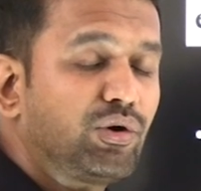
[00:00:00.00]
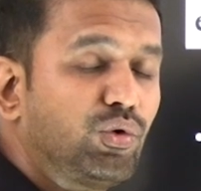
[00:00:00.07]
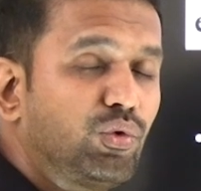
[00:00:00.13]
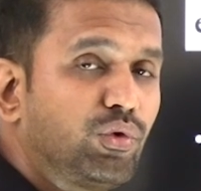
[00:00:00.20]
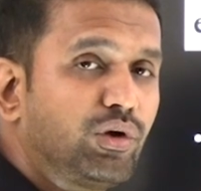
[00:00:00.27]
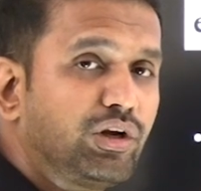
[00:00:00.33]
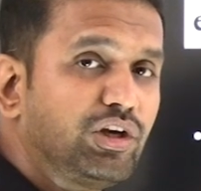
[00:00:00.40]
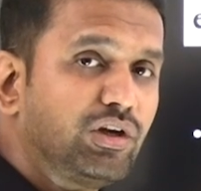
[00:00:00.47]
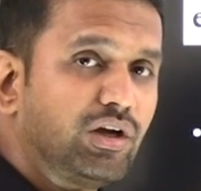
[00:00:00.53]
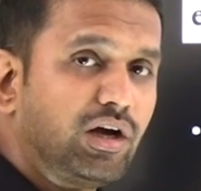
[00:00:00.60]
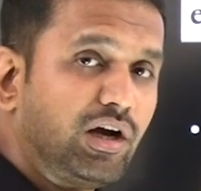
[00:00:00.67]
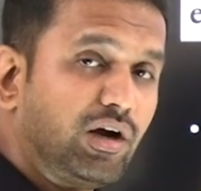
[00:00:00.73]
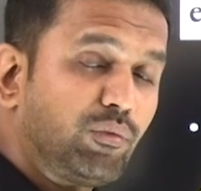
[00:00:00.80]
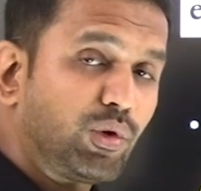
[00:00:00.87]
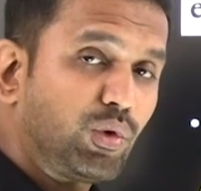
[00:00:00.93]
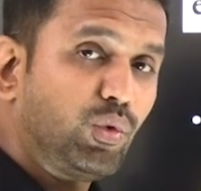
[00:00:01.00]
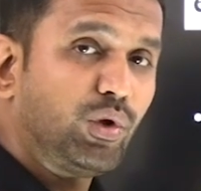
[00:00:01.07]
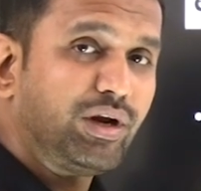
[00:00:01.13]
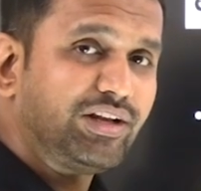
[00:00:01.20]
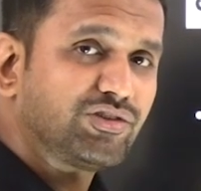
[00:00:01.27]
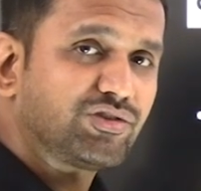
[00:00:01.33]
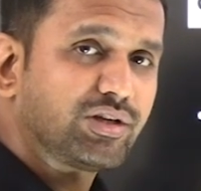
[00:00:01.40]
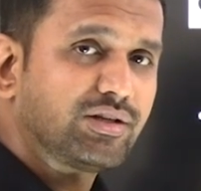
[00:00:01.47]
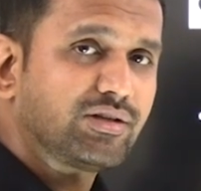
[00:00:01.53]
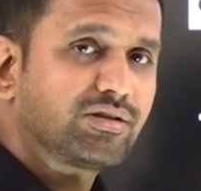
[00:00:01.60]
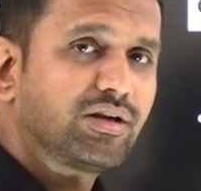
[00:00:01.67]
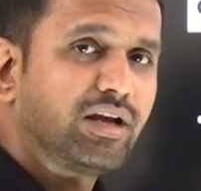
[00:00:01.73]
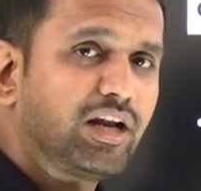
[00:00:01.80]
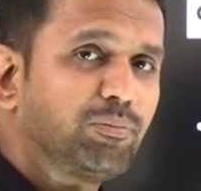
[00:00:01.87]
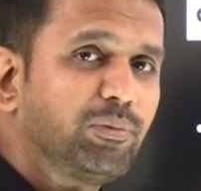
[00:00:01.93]
own
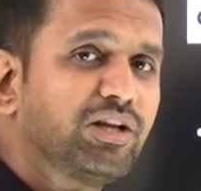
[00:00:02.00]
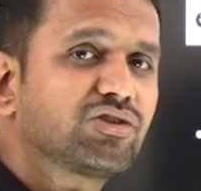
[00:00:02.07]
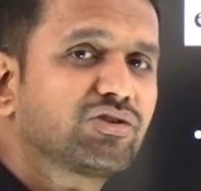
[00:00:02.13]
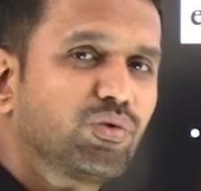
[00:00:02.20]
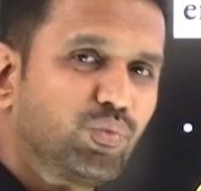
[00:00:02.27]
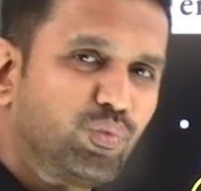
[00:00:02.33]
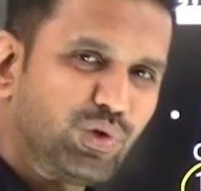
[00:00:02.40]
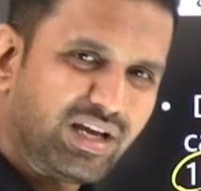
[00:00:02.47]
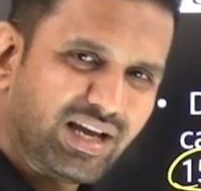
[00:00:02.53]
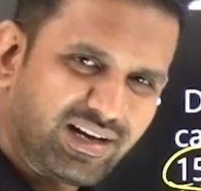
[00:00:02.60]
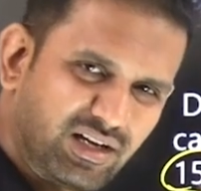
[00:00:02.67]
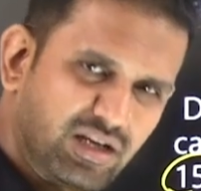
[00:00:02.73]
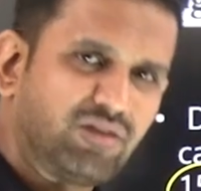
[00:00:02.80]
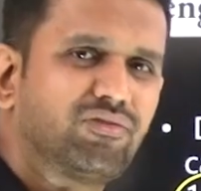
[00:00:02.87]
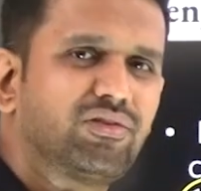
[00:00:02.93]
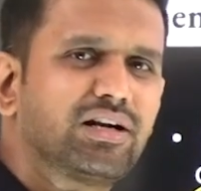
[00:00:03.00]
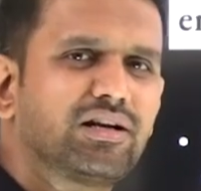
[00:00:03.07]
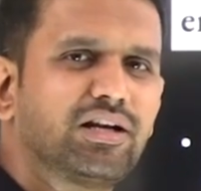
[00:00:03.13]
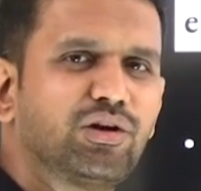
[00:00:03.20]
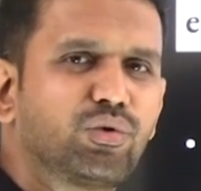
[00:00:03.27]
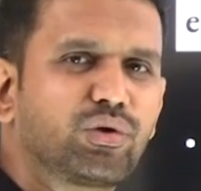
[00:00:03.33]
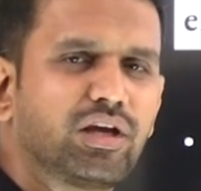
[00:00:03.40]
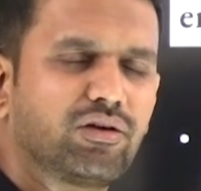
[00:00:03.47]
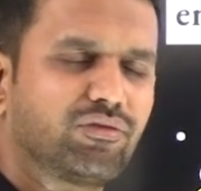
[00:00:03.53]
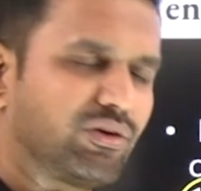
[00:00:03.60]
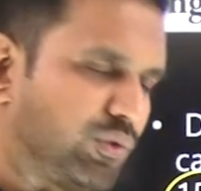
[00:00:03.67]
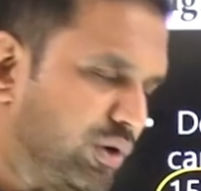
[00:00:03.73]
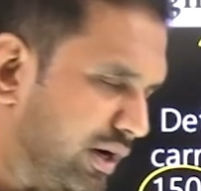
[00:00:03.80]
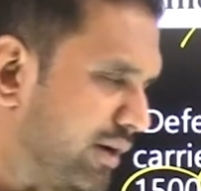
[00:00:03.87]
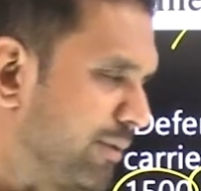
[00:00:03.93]
engines. It means we are definitely looking for
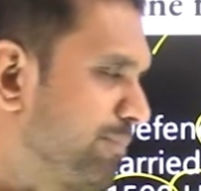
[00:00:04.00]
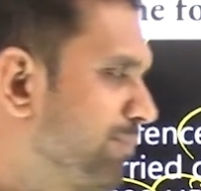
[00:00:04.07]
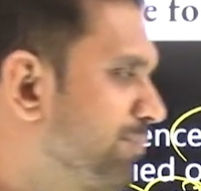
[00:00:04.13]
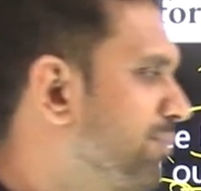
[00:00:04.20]
what?